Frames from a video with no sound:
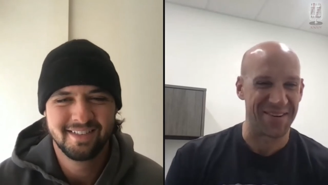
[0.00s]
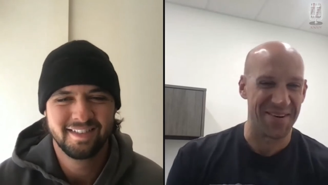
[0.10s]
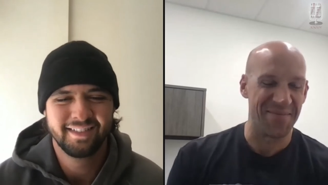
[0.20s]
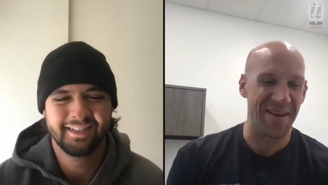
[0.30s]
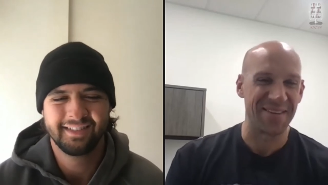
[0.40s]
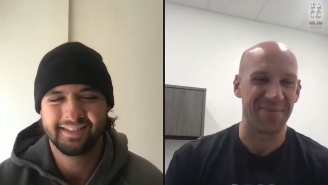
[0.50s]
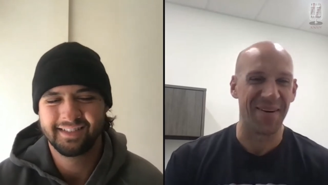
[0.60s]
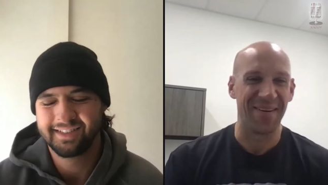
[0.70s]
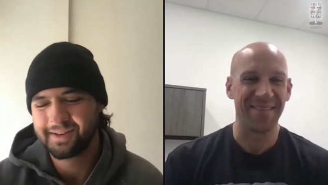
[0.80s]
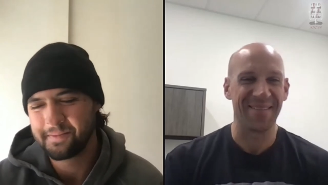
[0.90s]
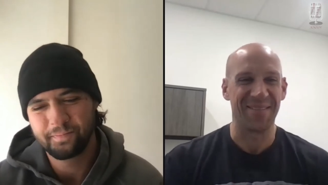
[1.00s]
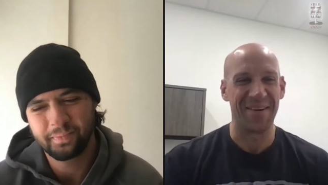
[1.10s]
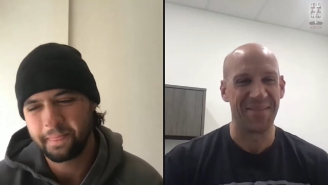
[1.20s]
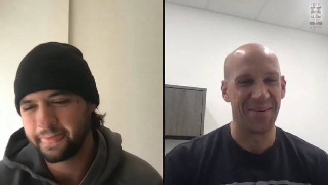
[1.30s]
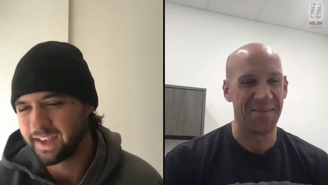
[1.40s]
Speaker 1: in the history of baseball.
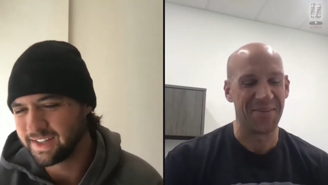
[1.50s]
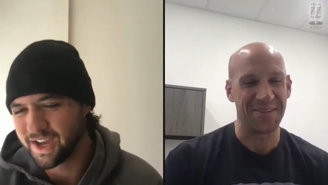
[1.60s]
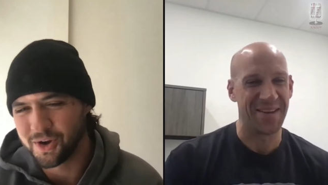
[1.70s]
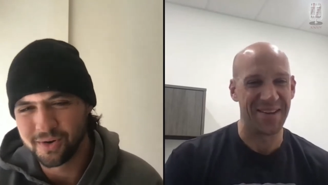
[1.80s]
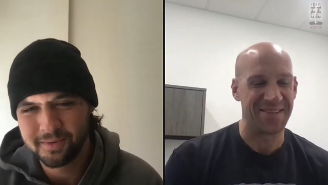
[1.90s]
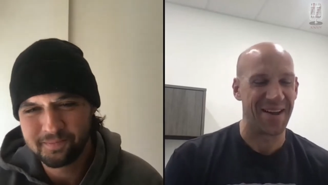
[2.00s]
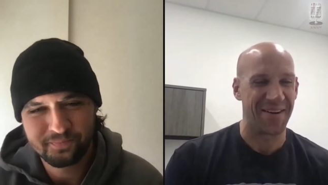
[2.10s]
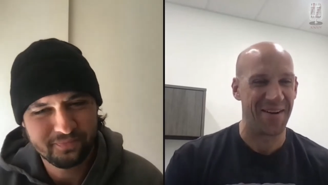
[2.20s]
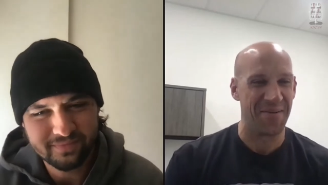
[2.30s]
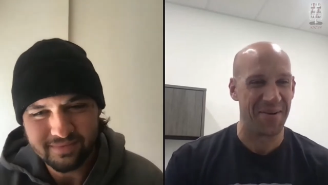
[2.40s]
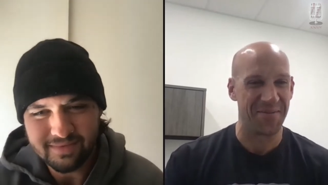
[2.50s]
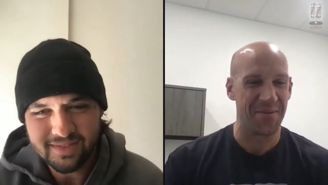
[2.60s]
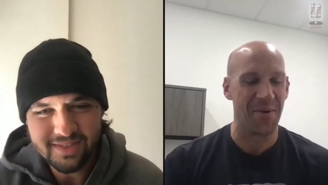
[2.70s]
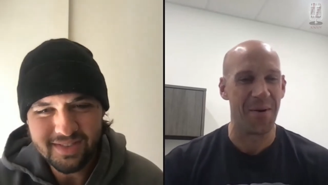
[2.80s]
Wonderful no. cities, wonderful